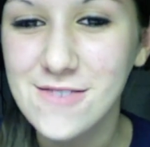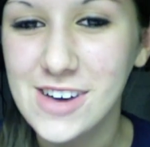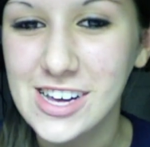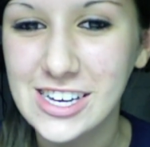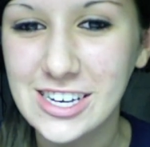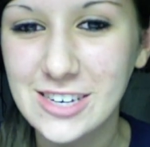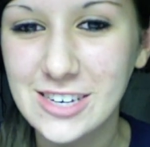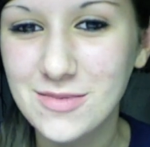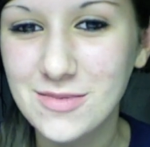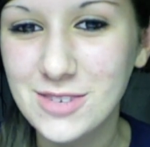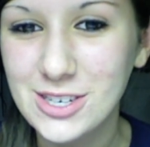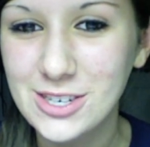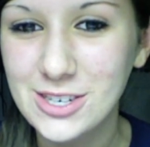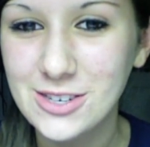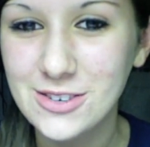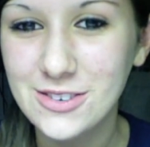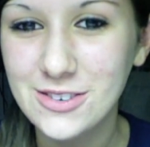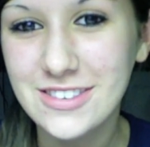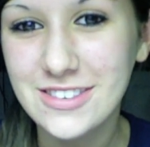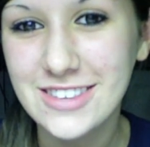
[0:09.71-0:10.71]
welcome
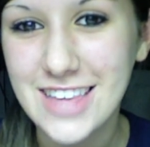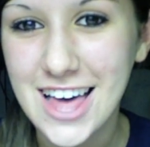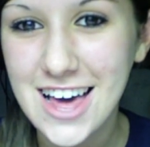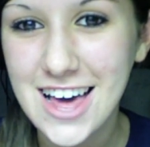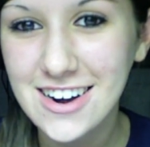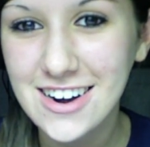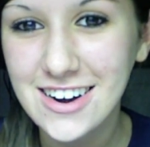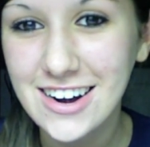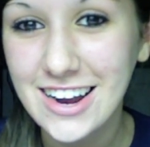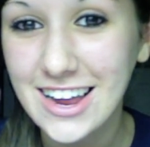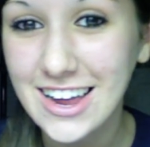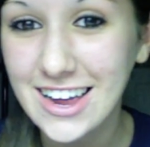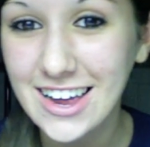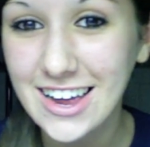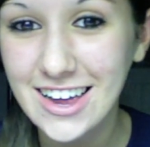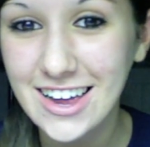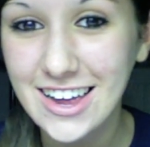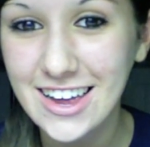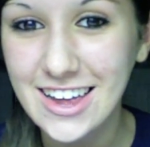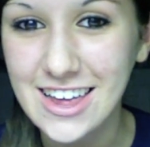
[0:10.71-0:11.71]
to
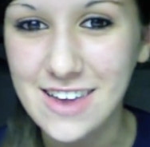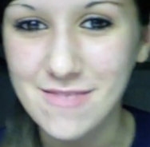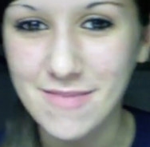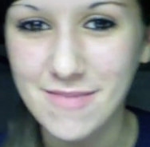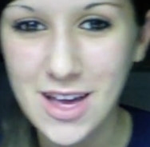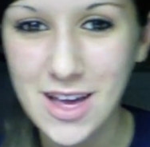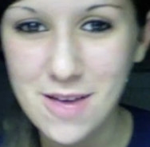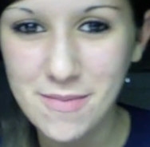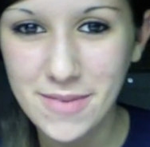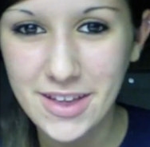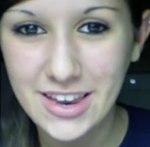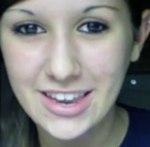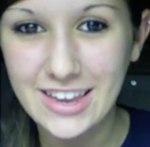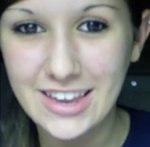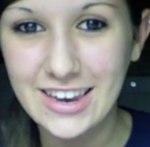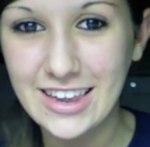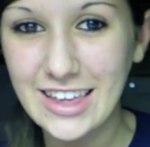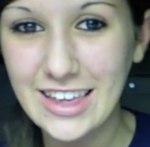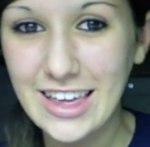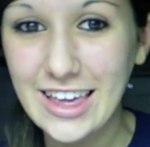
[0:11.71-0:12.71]
Saturday! In my
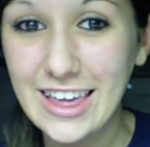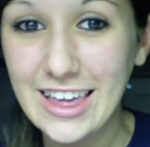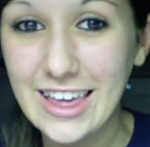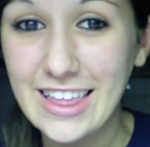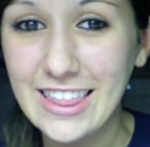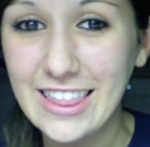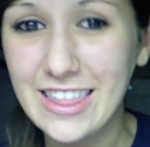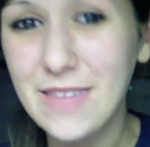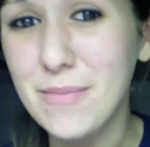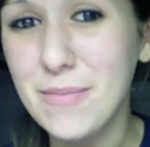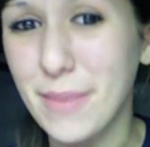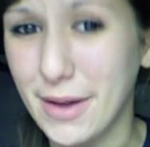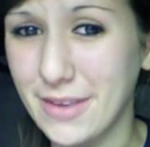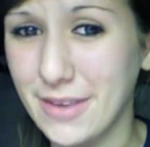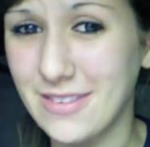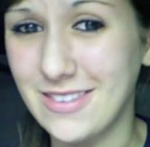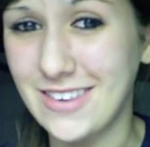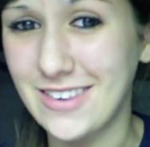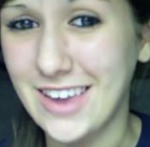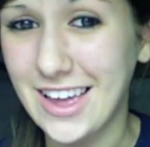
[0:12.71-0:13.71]
opinion, the
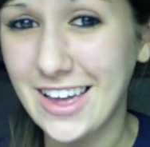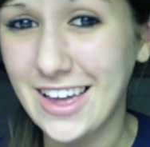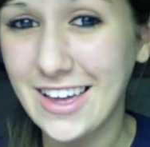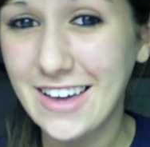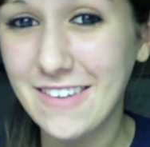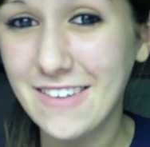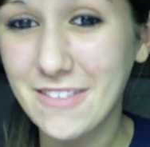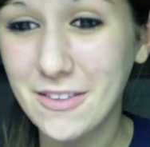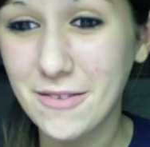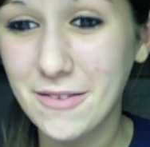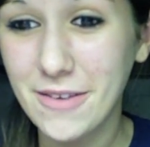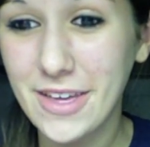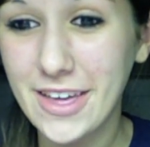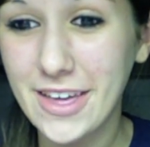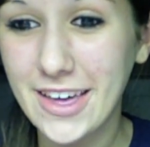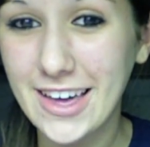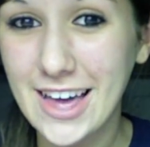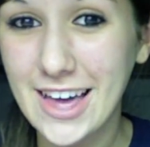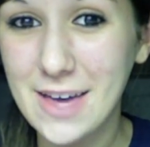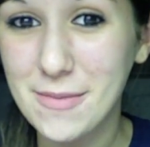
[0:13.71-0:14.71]
best day of the
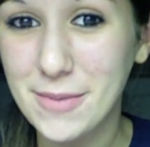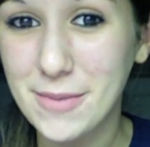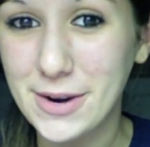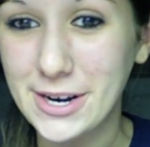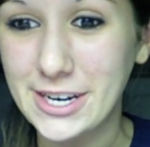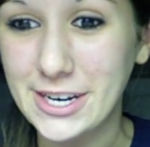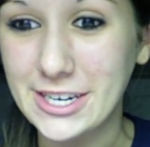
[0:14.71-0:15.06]
week, I'm pretty